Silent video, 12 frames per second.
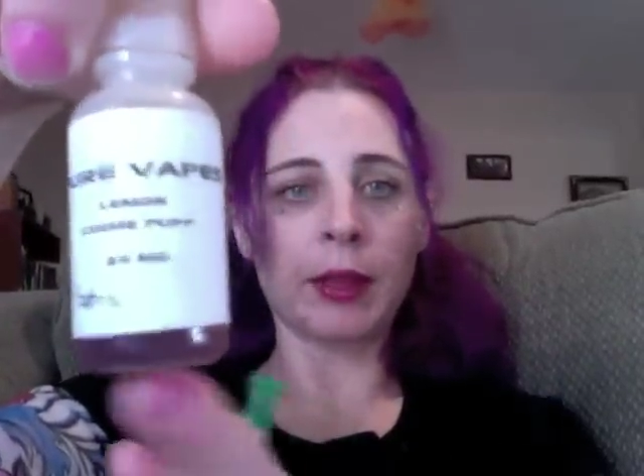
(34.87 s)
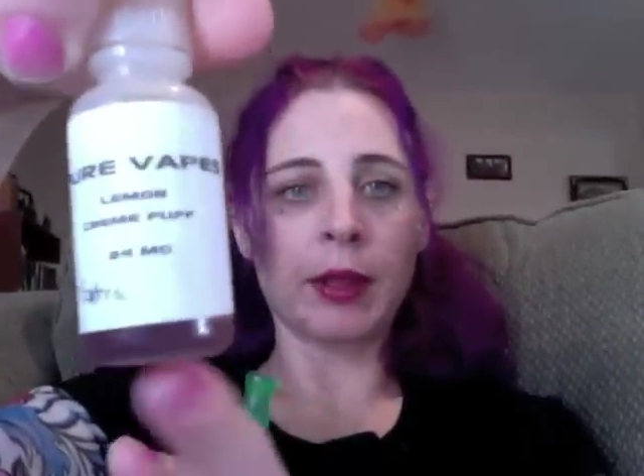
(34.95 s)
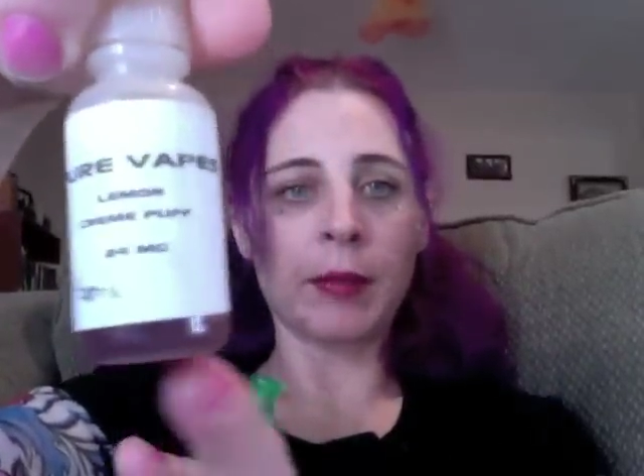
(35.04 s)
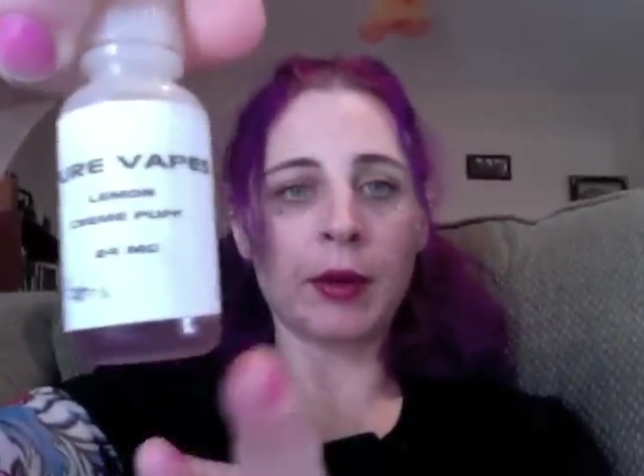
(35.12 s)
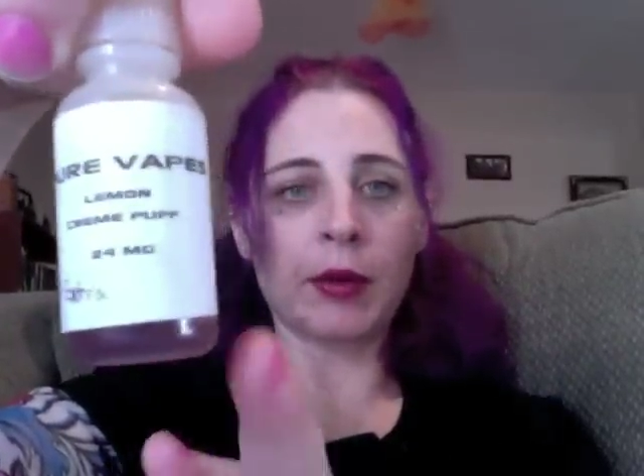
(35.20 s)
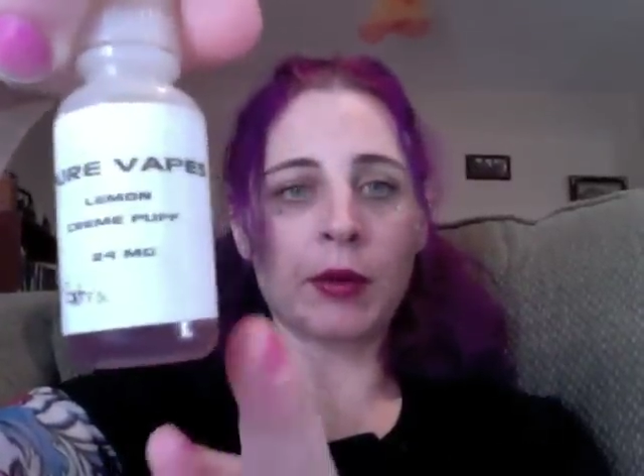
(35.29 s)
The
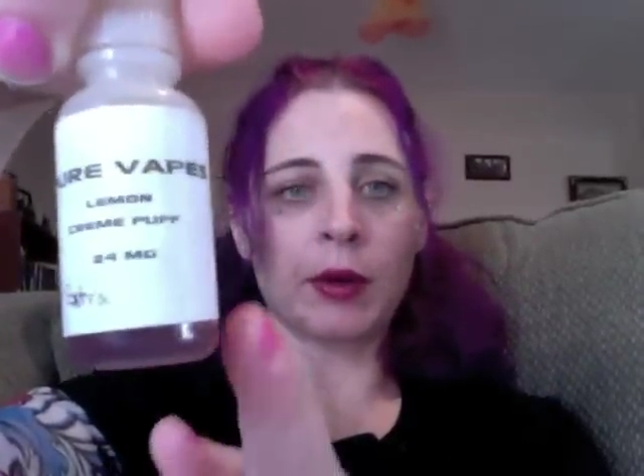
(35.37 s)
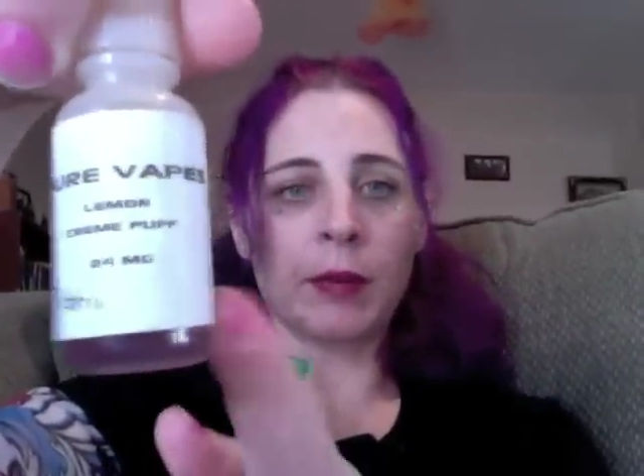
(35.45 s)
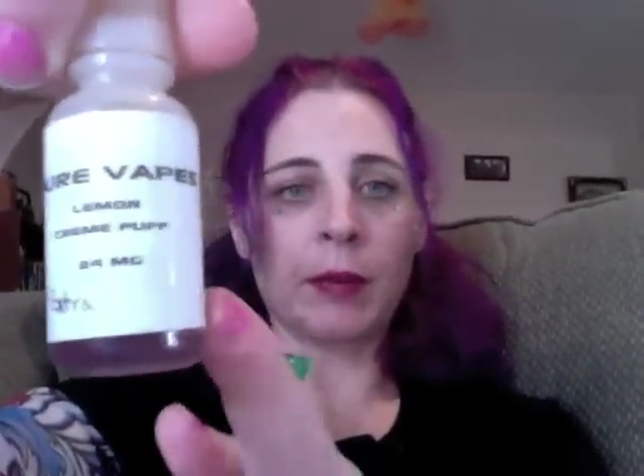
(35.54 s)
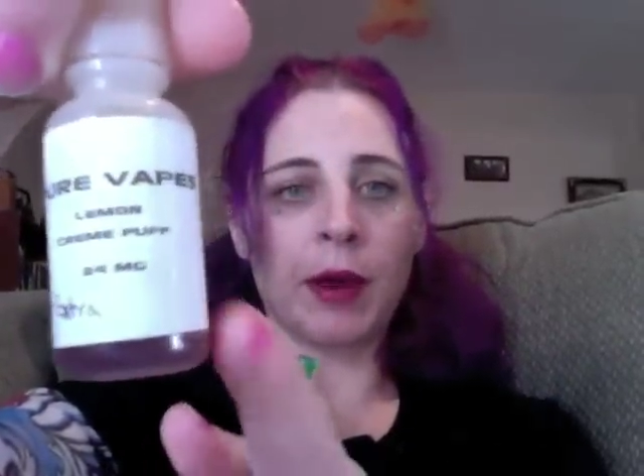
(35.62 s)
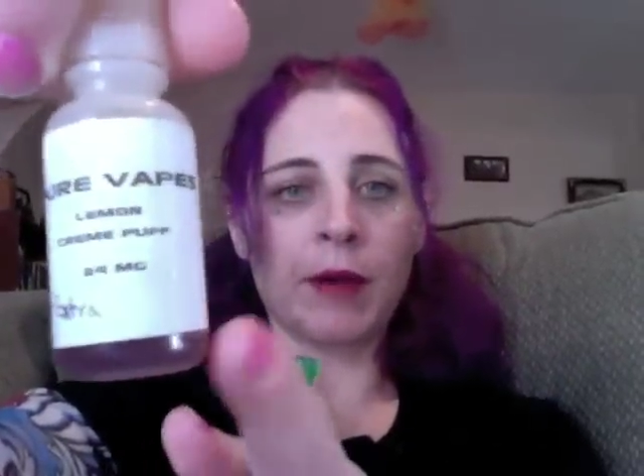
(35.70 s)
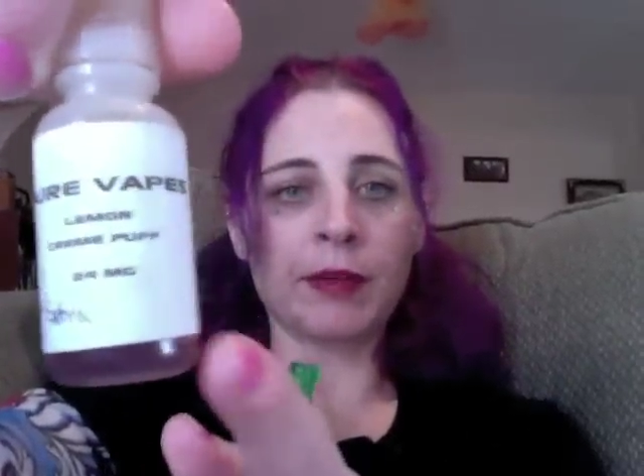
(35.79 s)
Lemon
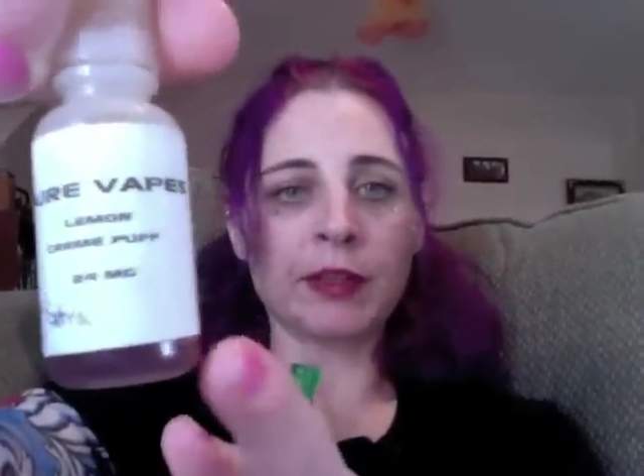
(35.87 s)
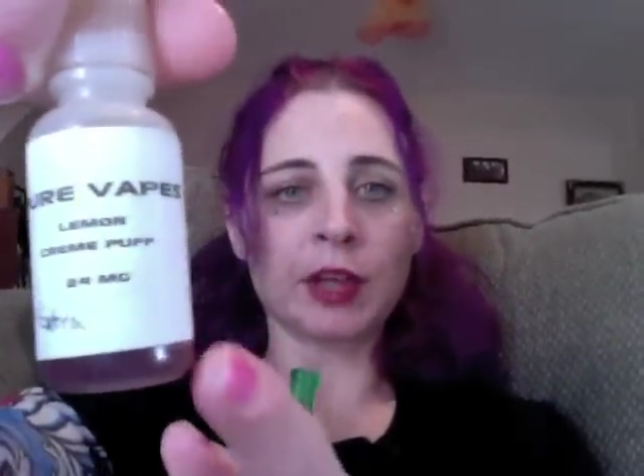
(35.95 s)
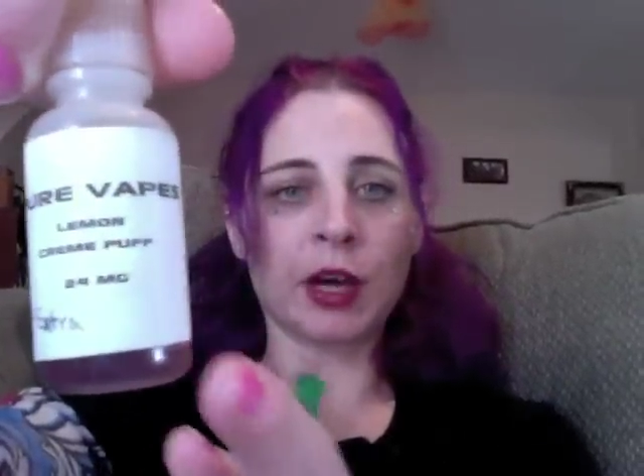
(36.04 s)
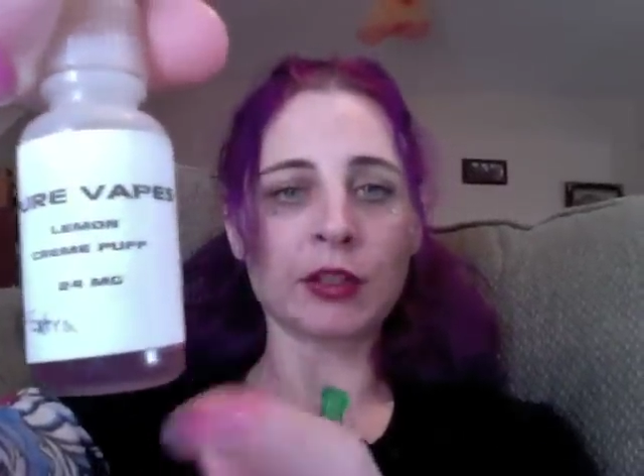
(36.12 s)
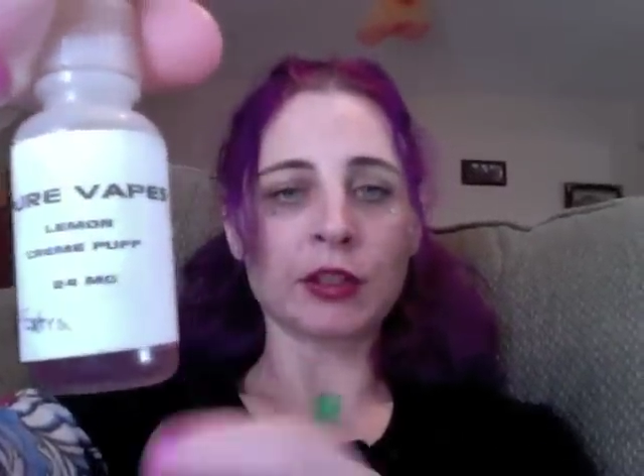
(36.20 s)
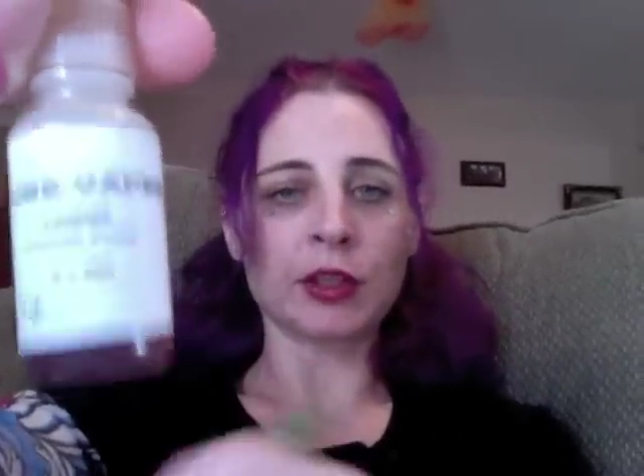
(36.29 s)
Cream Puff is
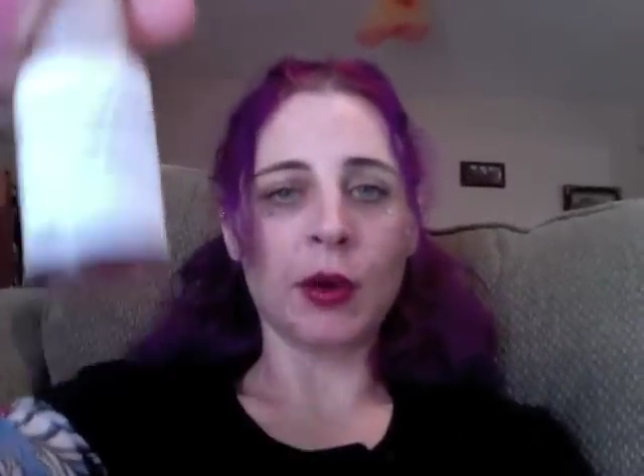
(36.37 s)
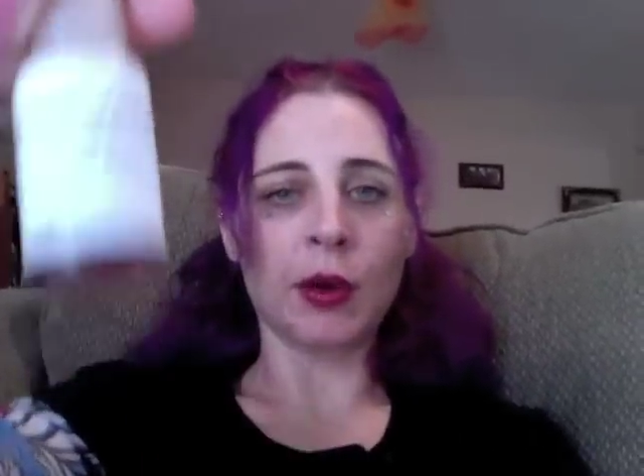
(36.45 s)
also